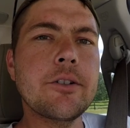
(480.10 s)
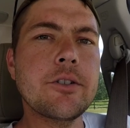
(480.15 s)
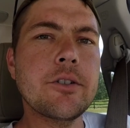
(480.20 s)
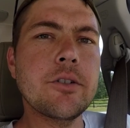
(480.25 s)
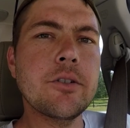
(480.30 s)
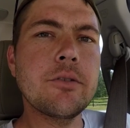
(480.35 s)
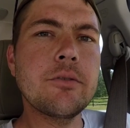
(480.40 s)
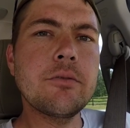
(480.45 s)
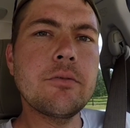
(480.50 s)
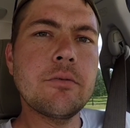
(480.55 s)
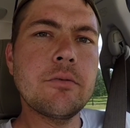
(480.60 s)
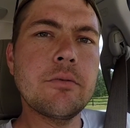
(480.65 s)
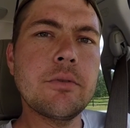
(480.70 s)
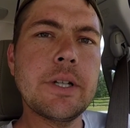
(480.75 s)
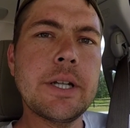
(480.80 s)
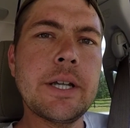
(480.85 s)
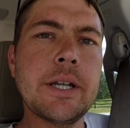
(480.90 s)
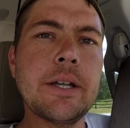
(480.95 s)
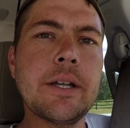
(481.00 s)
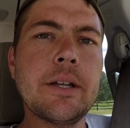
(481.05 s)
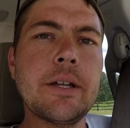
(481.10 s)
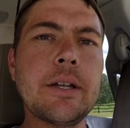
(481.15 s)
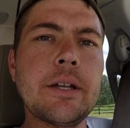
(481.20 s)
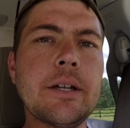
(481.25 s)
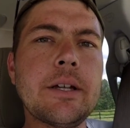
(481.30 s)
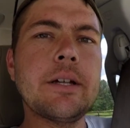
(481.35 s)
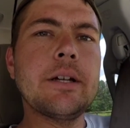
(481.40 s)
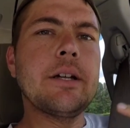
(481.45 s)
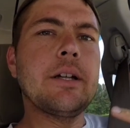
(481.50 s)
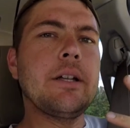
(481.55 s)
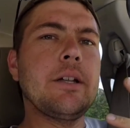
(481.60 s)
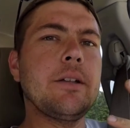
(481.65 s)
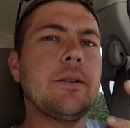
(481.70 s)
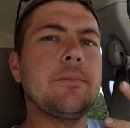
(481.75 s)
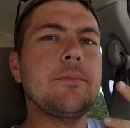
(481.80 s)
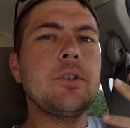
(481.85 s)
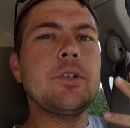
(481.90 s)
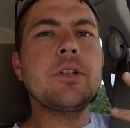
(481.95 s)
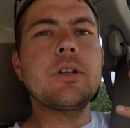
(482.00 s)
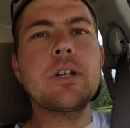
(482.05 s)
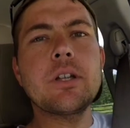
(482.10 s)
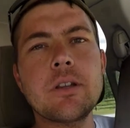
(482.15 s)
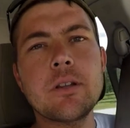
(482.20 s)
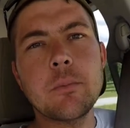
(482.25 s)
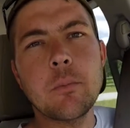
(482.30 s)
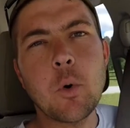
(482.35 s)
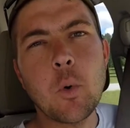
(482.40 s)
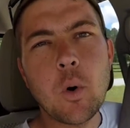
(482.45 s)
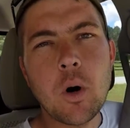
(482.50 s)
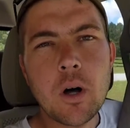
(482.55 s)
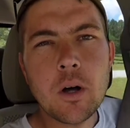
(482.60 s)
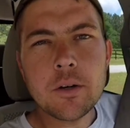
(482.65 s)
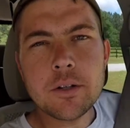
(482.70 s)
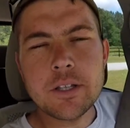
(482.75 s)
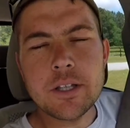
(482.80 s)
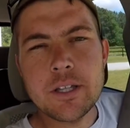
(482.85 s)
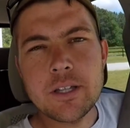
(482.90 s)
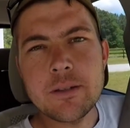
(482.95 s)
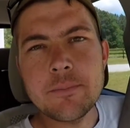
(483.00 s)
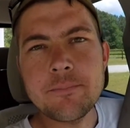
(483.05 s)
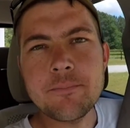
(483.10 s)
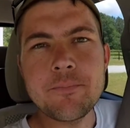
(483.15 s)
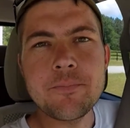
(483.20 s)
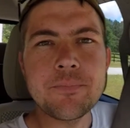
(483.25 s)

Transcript: June um, you can get the Milwaukee